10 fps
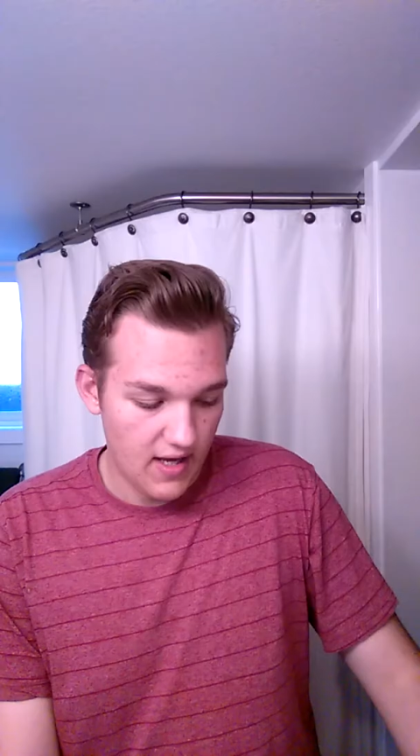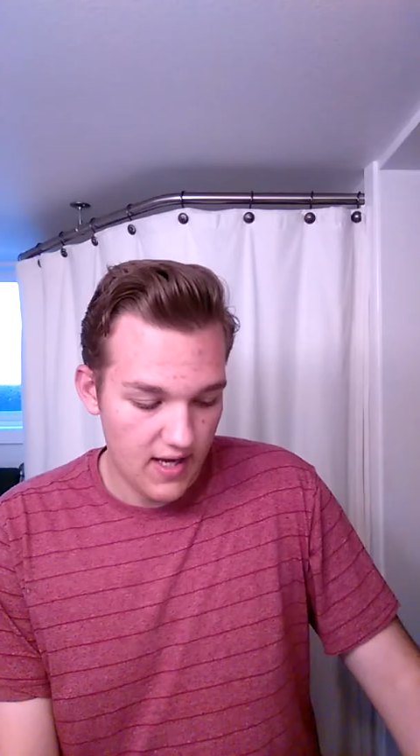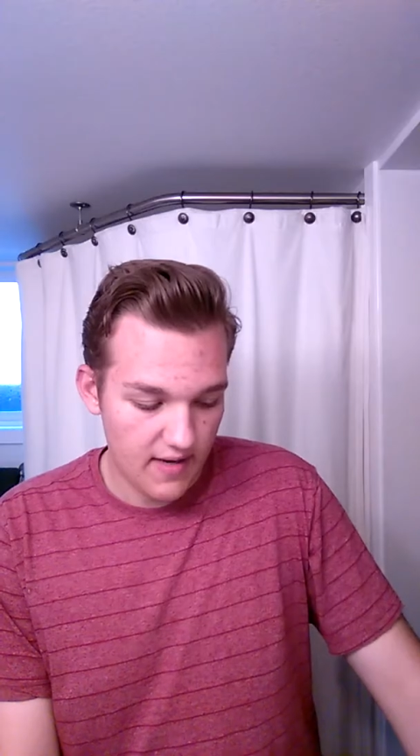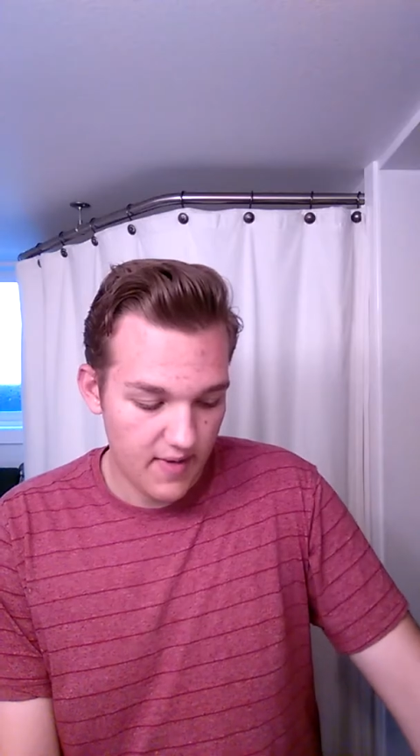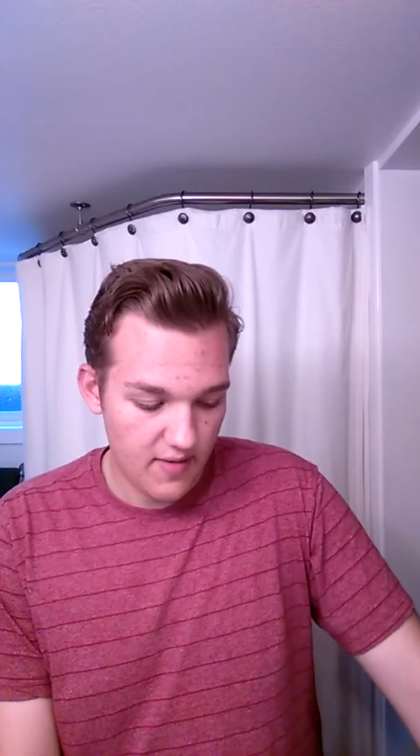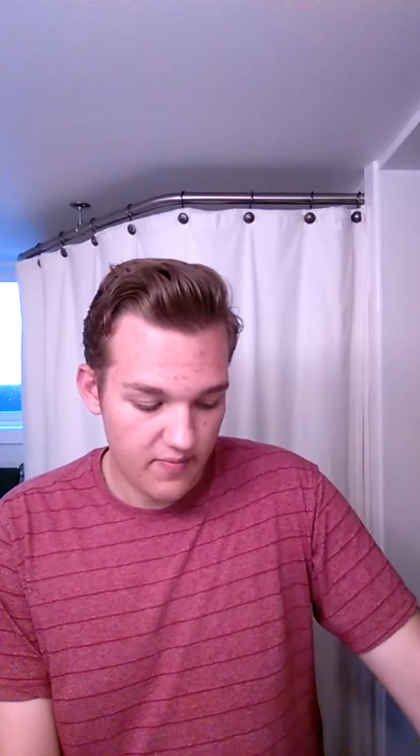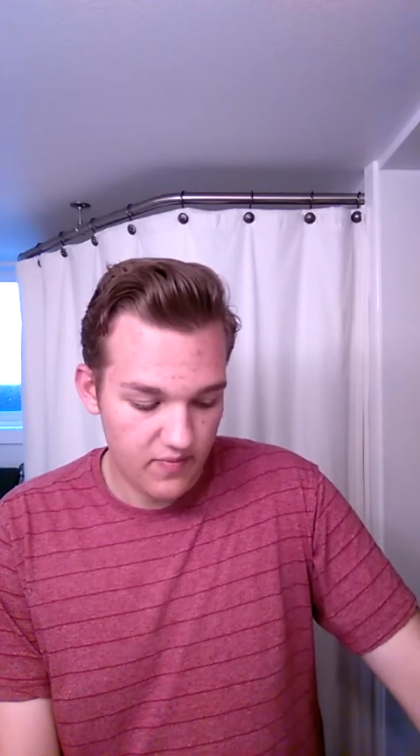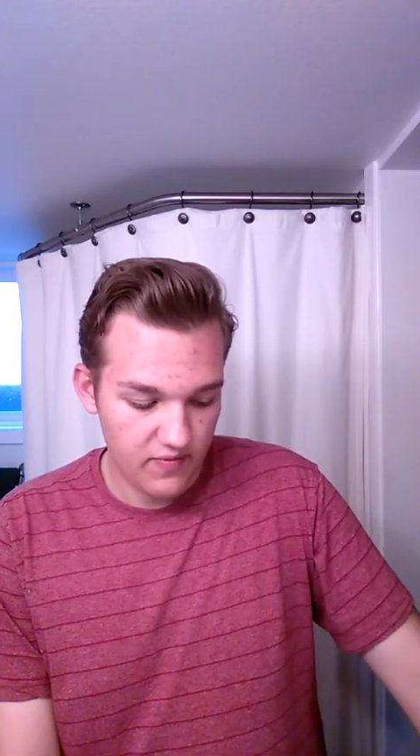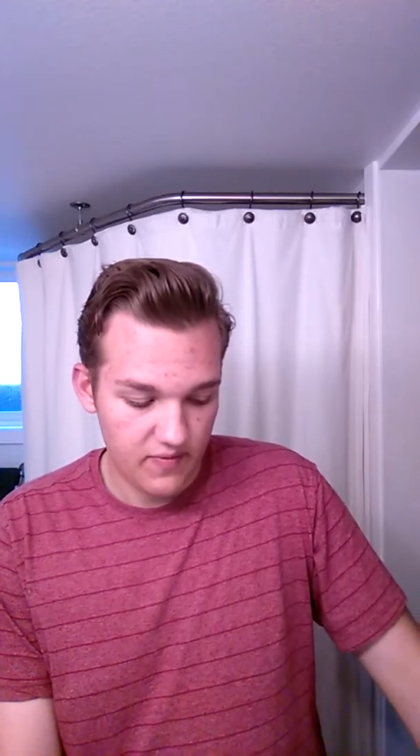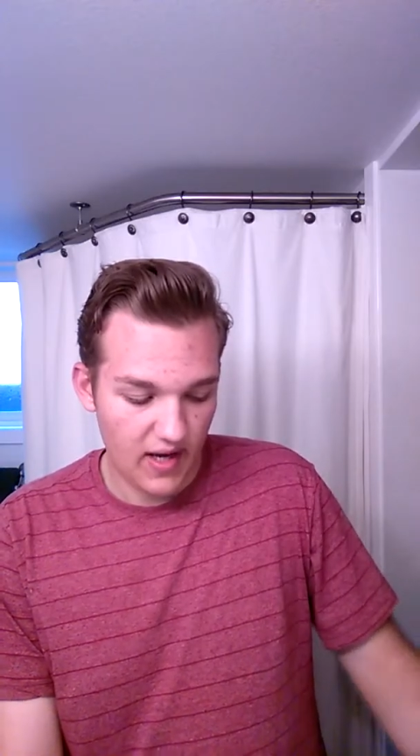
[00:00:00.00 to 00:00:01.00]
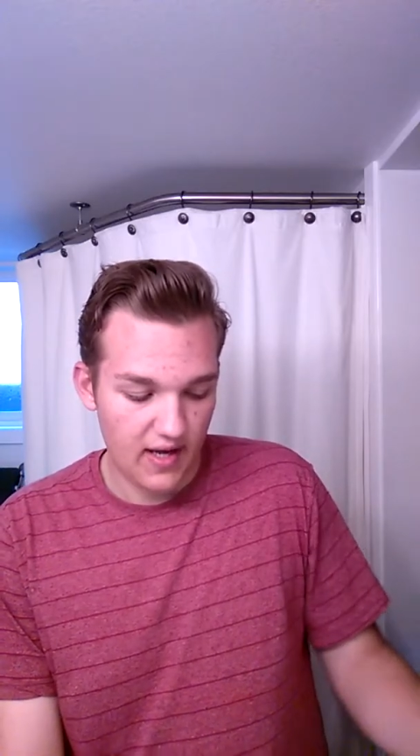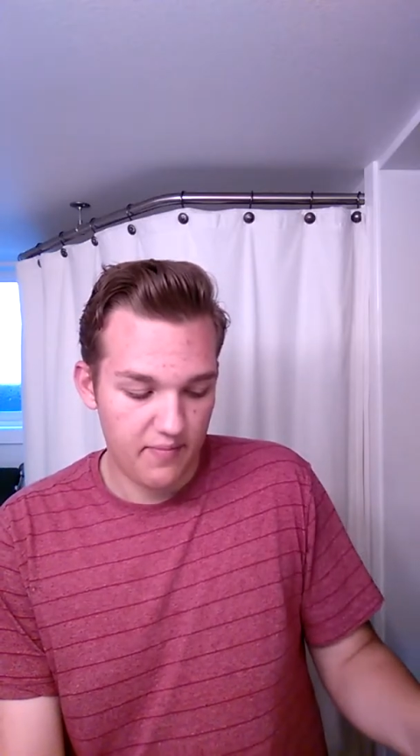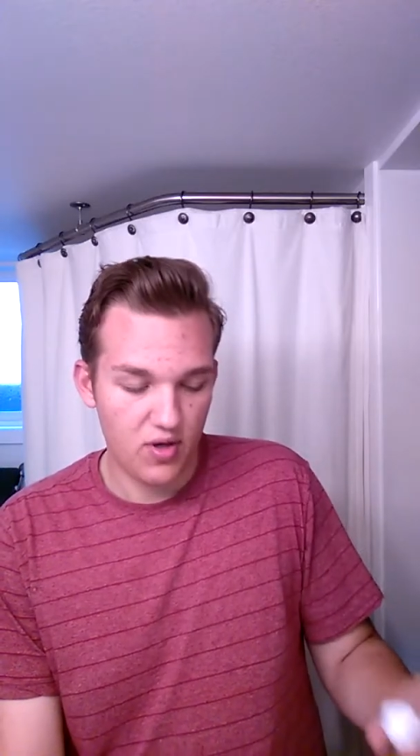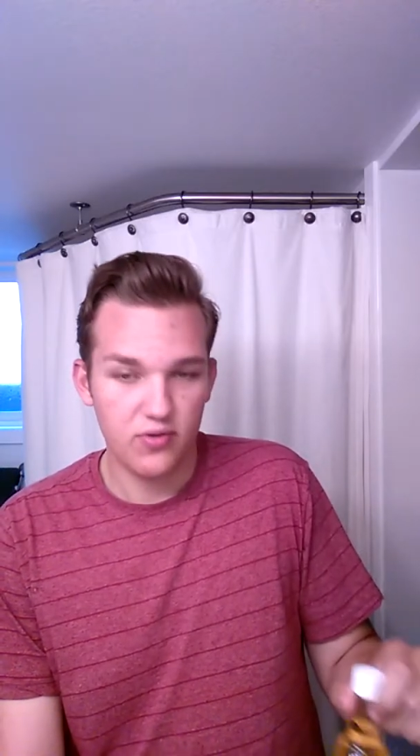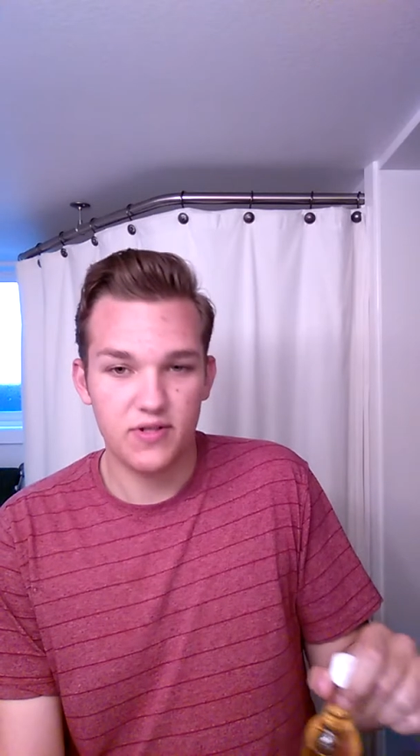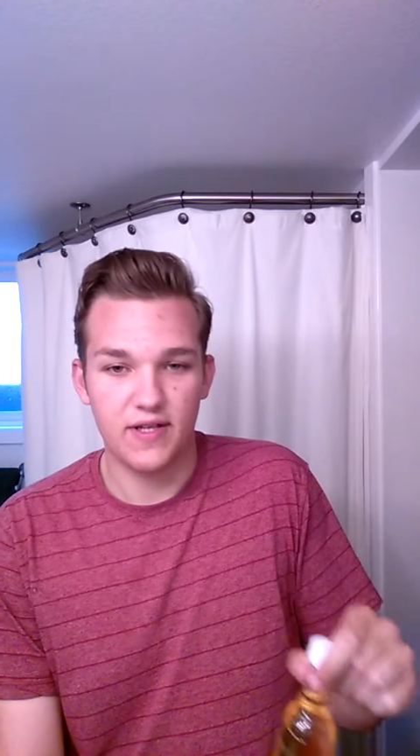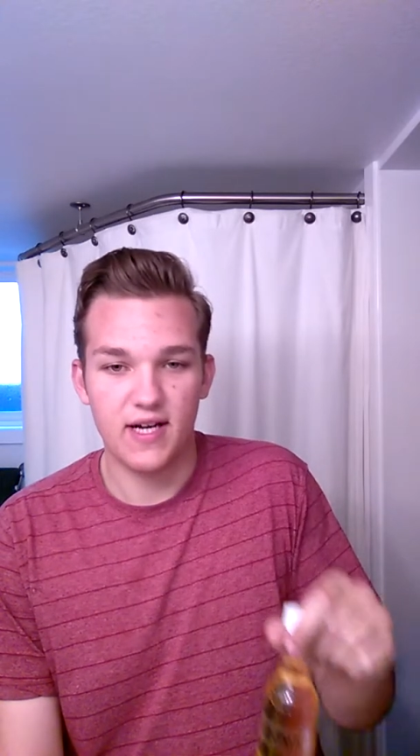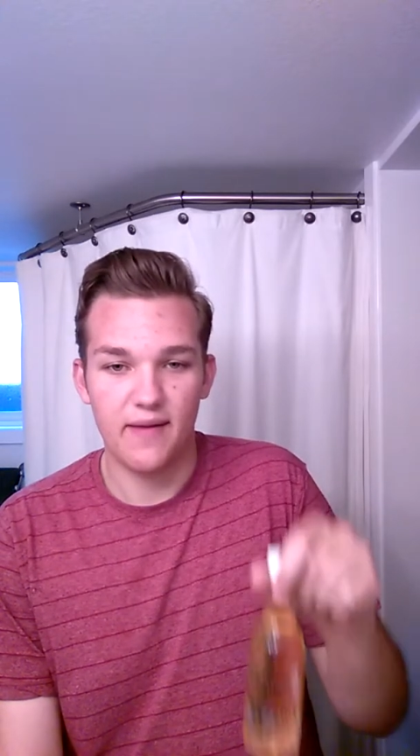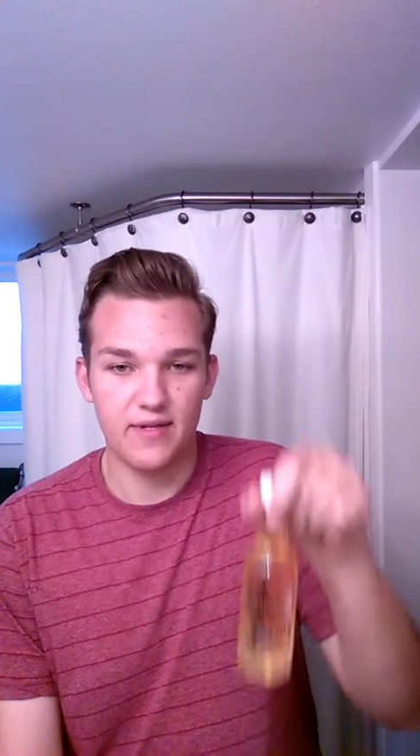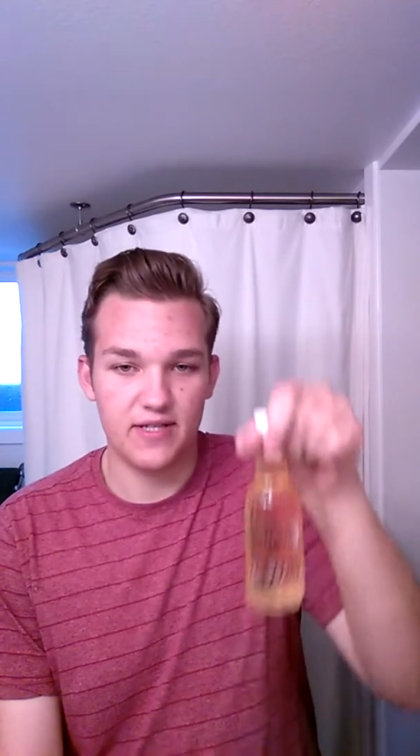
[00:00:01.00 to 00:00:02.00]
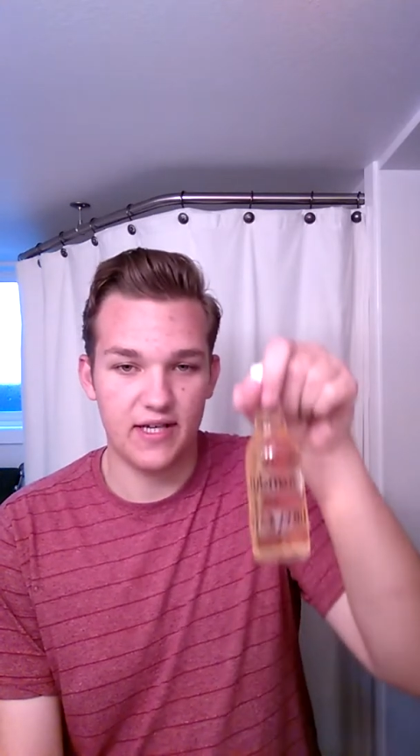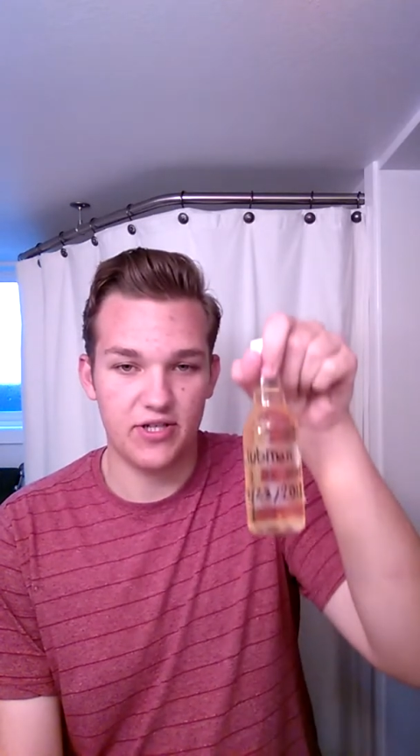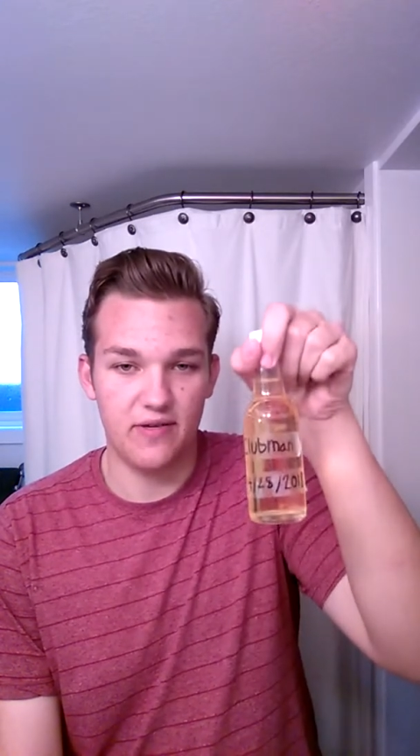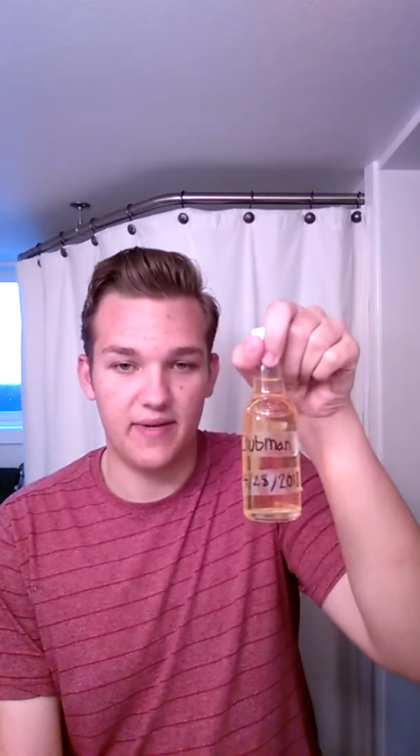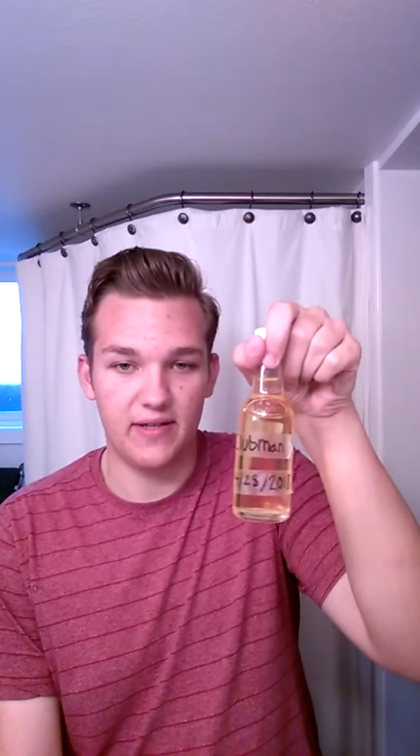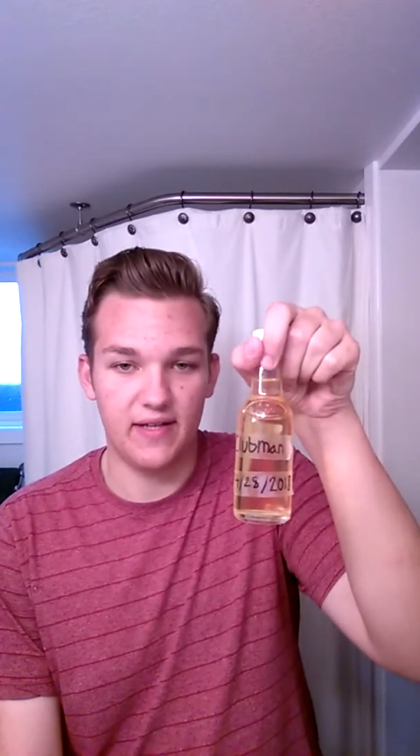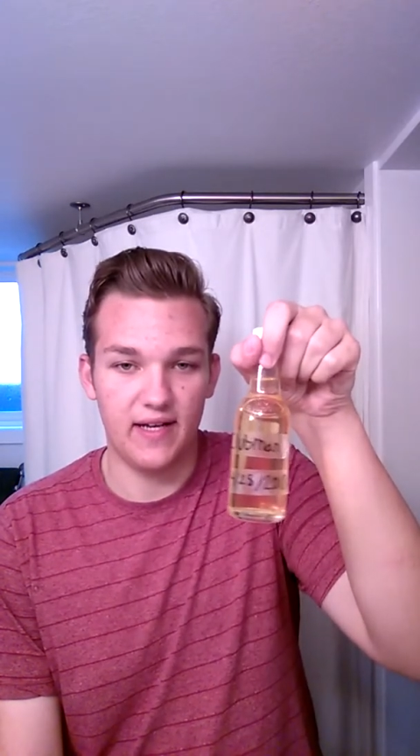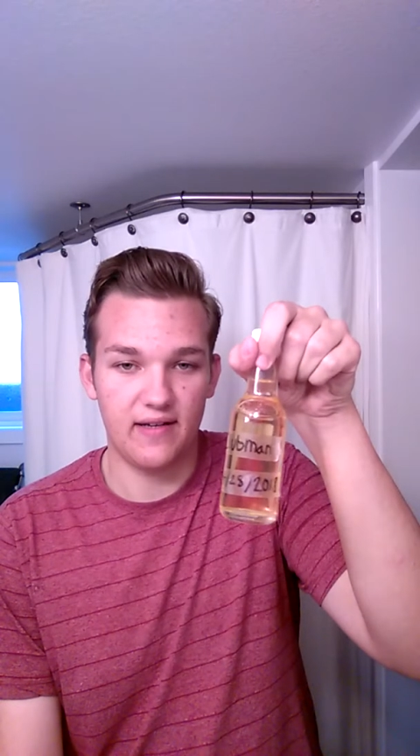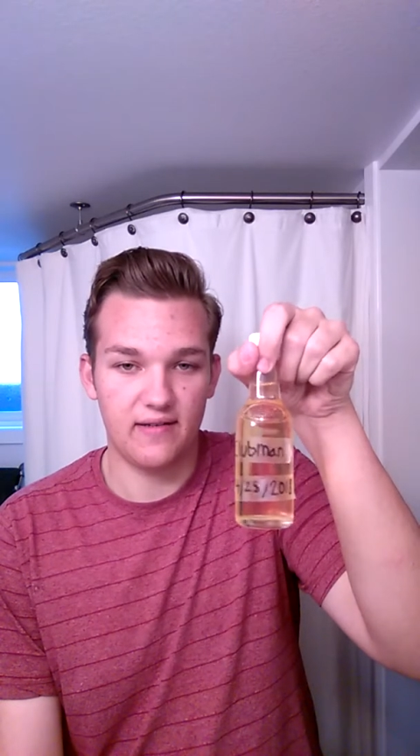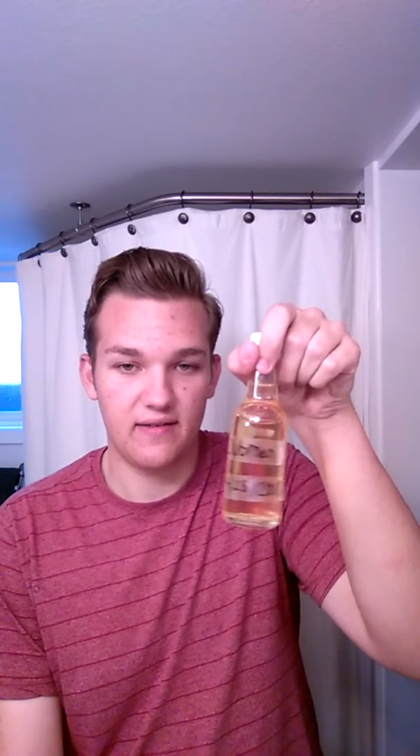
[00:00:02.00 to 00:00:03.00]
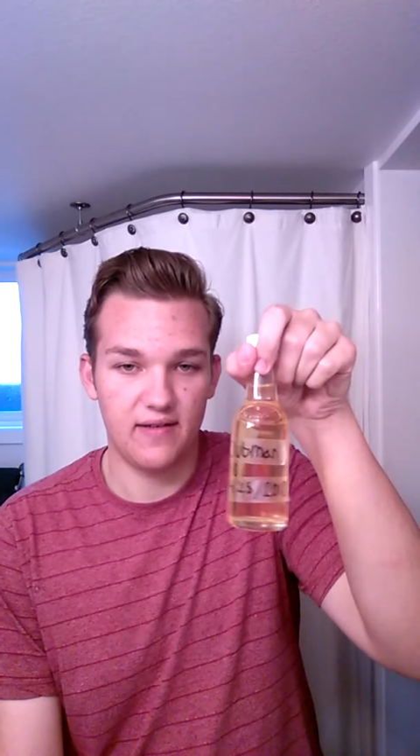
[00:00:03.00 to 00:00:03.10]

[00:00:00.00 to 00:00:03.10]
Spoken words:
And I made a post in the comment section about that